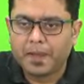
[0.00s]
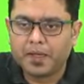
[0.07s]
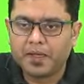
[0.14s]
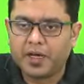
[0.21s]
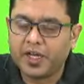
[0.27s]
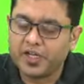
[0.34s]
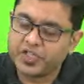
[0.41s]

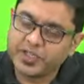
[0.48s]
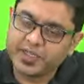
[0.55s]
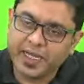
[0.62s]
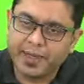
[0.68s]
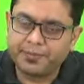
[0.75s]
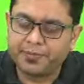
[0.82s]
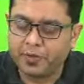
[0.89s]
Harshita,
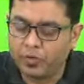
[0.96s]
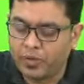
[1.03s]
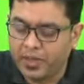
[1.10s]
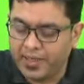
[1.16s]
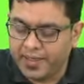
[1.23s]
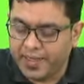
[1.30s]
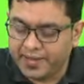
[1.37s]

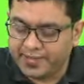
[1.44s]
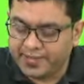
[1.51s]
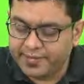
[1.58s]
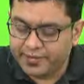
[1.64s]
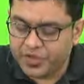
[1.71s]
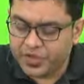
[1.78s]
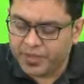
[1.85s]
absolutely
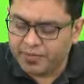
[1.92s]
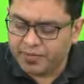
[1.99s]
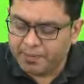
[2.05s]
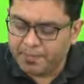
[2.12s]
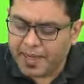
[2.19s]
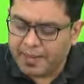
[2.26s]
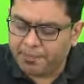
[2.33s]
yes.
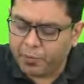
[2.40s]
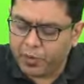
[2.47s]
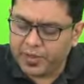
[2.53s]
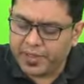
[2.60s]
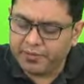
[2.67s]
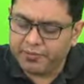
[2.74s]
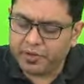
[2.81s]
Shivam, map
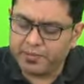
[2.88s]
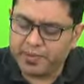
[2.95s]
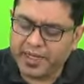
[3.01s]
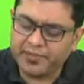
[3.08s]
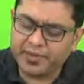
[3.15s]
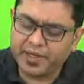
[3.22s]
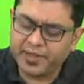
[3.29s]
pointing from
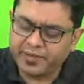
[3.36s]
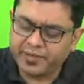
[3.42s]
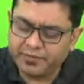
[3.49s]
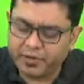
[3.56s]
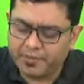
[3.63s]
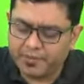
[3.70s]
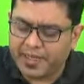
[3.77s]
live class and
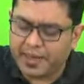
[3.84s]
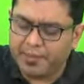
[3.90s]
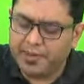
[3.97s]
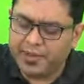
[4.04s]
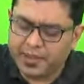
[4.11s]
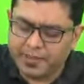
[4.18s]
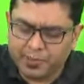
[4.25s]
from
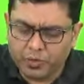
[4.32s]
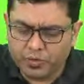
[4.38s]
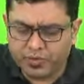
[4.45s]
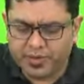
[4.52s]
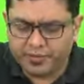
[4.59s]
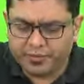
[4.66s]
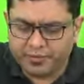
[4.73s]
tablet are both
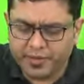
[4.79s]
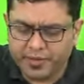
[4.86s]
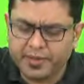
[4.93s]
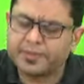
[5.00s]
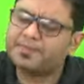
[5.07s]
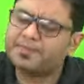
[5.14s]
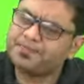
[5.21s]

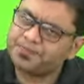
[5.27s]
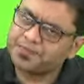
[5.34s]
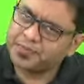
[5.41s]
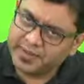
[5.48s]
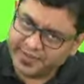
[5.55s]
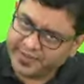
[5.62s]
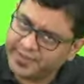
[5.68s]
different.
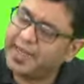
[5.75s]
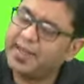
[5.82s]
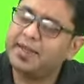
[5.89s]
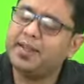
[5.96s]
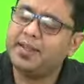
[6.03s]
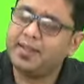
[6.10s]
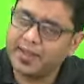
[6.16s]

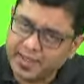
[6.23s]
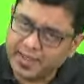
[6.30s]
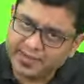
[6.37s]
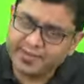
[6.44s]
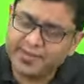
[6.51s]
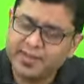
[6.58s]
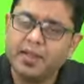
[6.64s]
Slightly
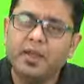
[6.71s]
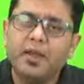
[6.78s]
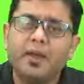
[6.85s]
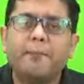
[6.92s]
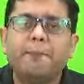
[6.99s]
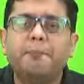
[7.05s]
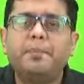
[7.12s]
yes.
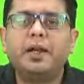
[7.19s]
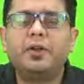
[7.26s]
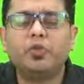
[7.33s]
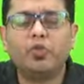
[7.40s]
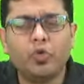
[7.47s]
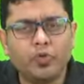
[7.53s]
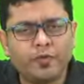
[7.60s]
But
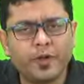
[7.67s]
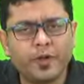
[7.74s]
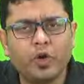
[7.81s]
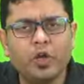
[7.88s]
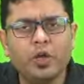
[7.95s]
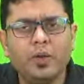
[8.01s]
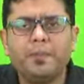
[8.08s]

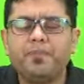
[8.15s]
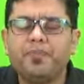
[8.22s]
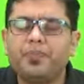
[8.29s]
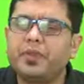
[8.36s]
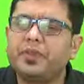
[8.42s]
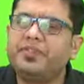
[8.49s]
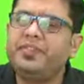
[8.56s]
overall,
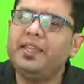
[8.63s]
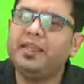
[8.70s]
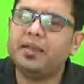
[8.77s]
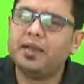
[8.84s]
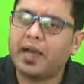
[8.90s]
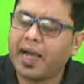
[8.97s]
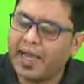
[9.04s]
see,
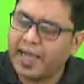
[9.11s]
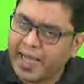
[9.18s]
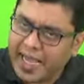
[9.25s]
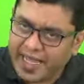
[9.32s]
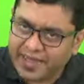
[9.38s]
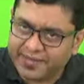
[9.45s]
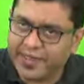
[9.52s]

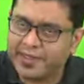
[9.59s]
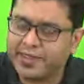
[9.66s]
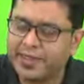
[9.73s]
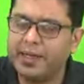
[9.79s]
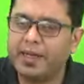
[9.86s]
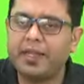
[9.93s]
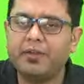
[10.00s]
as I
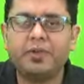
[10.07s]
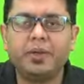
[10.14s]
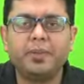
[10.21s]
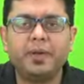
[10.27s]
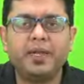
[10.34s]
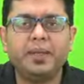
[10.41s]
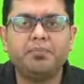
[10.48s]
tell
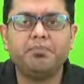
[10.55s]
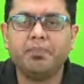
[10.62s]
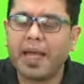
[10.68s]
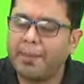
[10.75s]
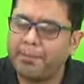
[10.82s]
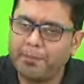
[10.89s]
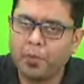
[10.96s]
everybody,
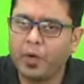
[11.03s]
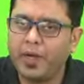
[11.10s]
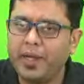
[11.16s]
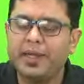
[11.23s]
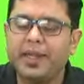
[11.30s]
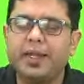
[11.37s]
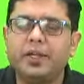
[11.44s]
map
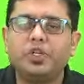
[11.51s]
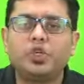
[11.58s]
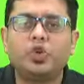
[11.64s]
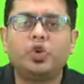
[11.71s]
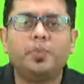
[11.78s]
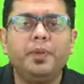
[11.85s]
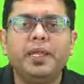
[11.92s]
pointing
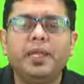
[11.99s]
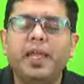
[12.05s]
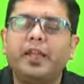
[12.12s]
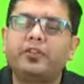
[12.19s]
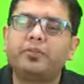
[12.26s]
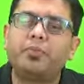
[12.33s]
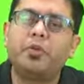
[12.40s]
should be
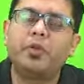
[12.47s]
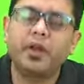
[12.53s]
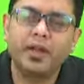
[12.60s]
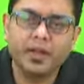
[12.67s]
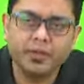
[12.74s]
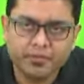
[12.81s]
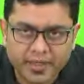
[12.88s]

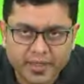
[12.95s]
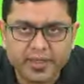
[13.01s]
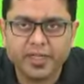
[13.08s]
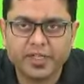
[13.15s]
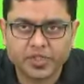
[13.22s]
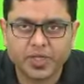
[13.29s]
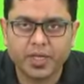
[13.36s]
explorative in
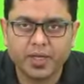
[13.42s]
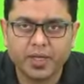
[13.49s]
nature.